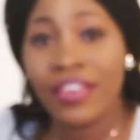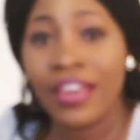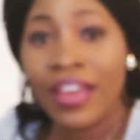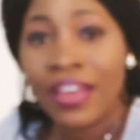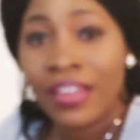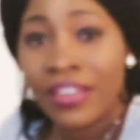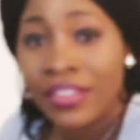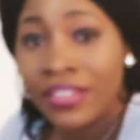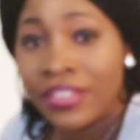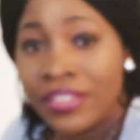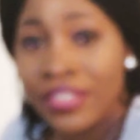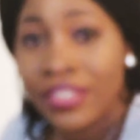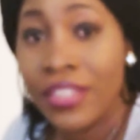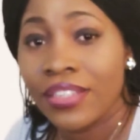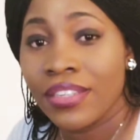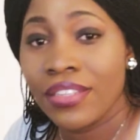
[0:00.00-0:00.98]

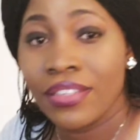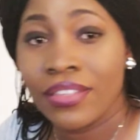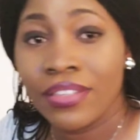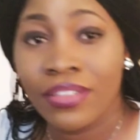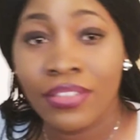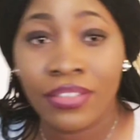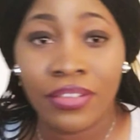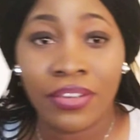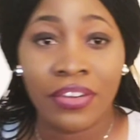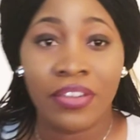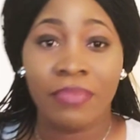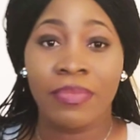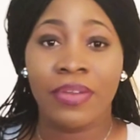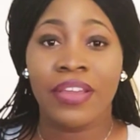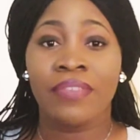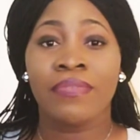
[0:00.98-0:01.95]
Guys, sorry,
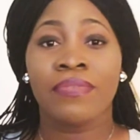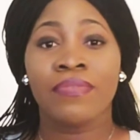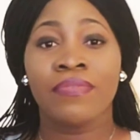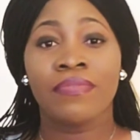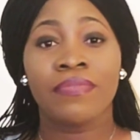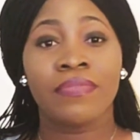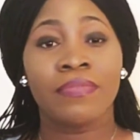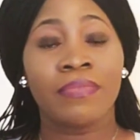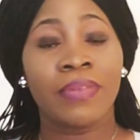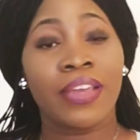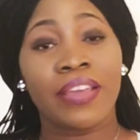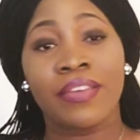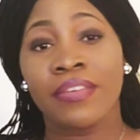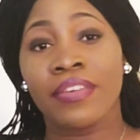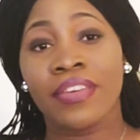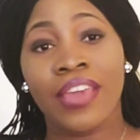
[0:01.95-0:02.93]
my
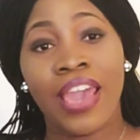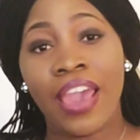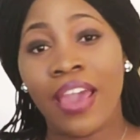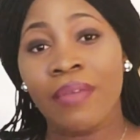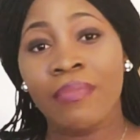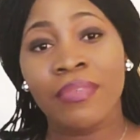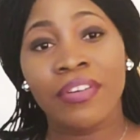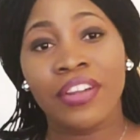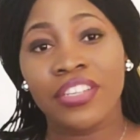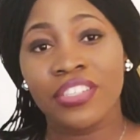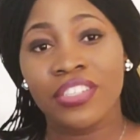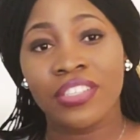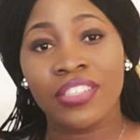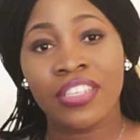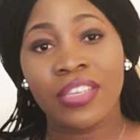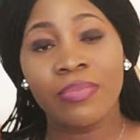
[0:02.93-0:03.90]
camera
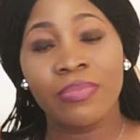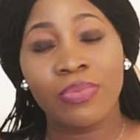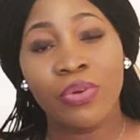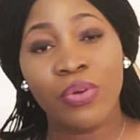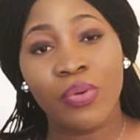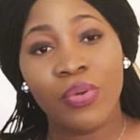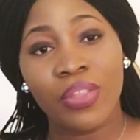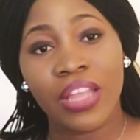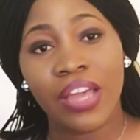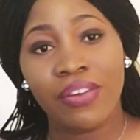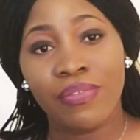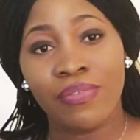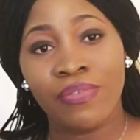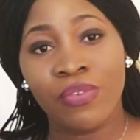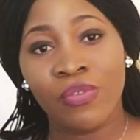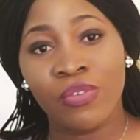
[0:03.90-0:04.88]
just keeps going out
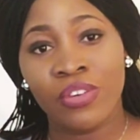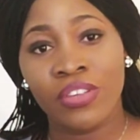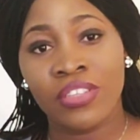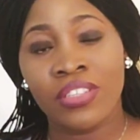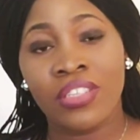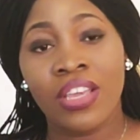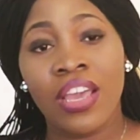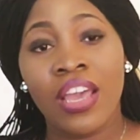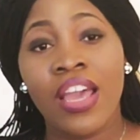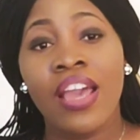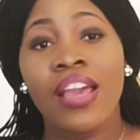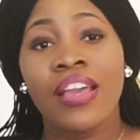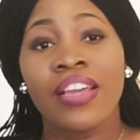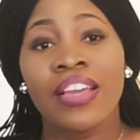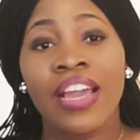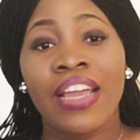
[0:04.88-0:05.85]
of focus.
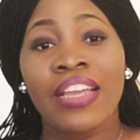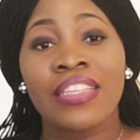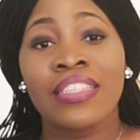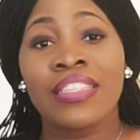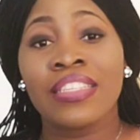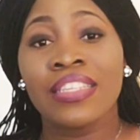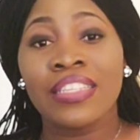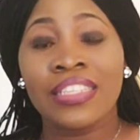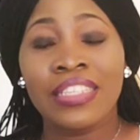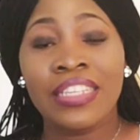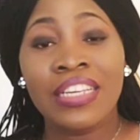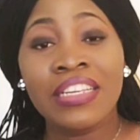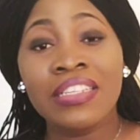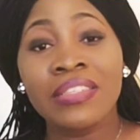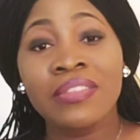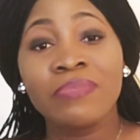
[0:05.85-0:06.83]
Guys,
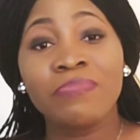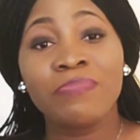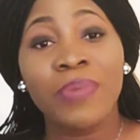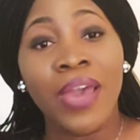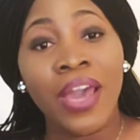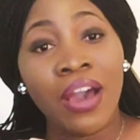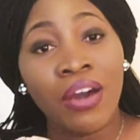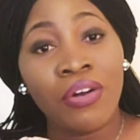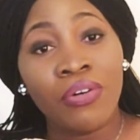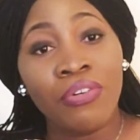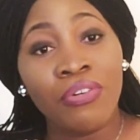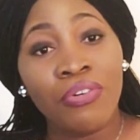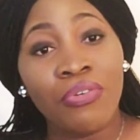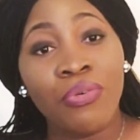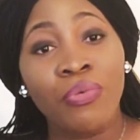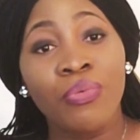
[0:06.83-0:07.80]
this belt
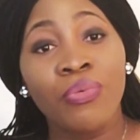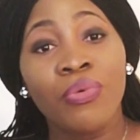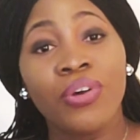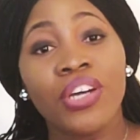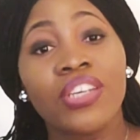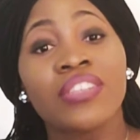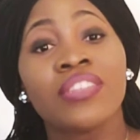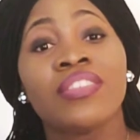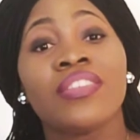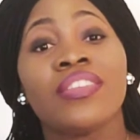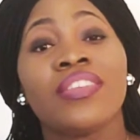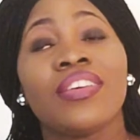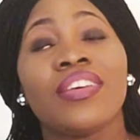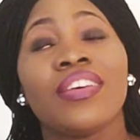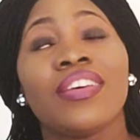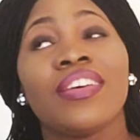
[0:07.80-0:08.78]

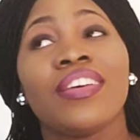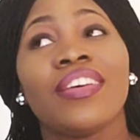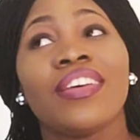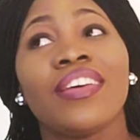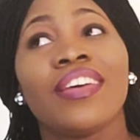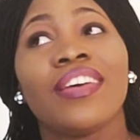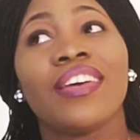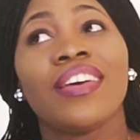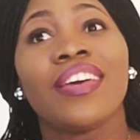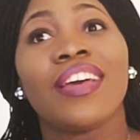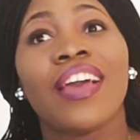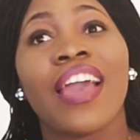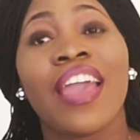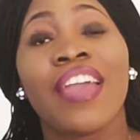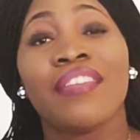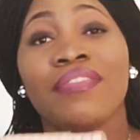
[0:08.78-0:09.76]
was
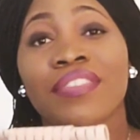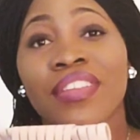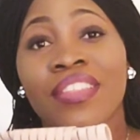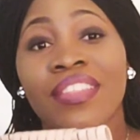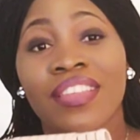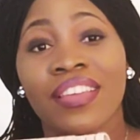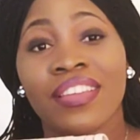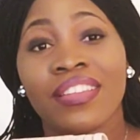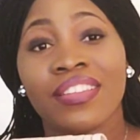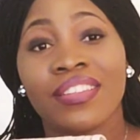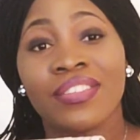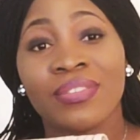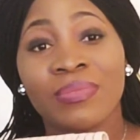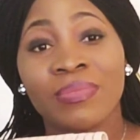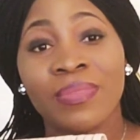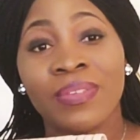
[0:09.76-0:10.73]
everything
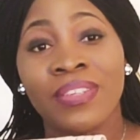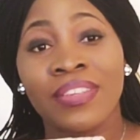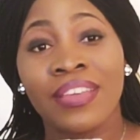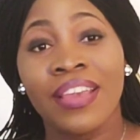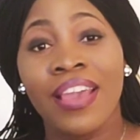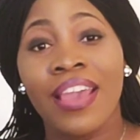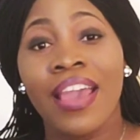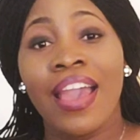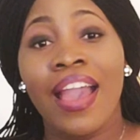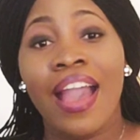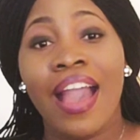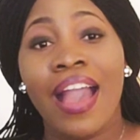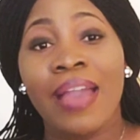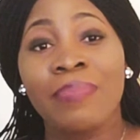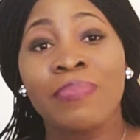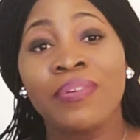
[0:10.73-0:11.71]
to me.
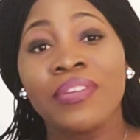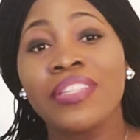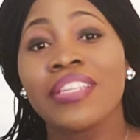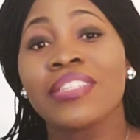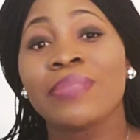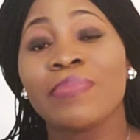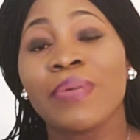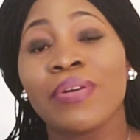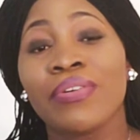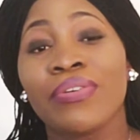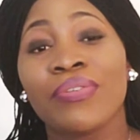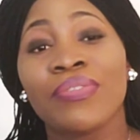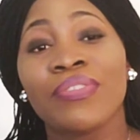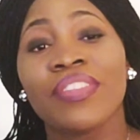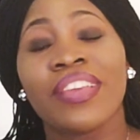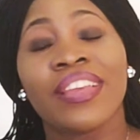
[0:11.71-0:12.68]
I put this belt
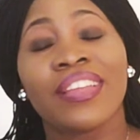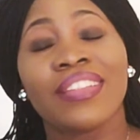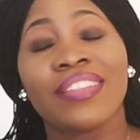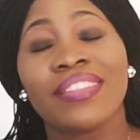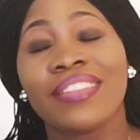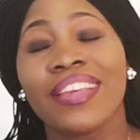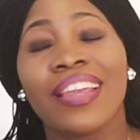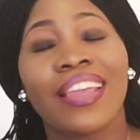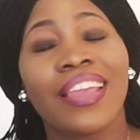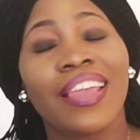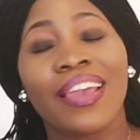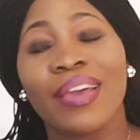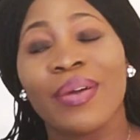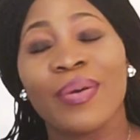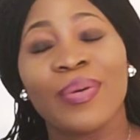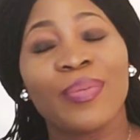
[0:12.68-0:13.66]
on, and
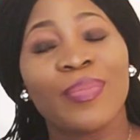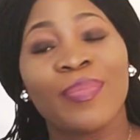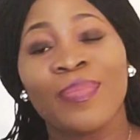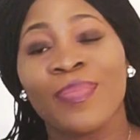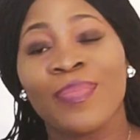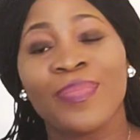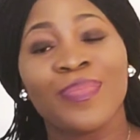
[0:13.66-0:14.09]
damn,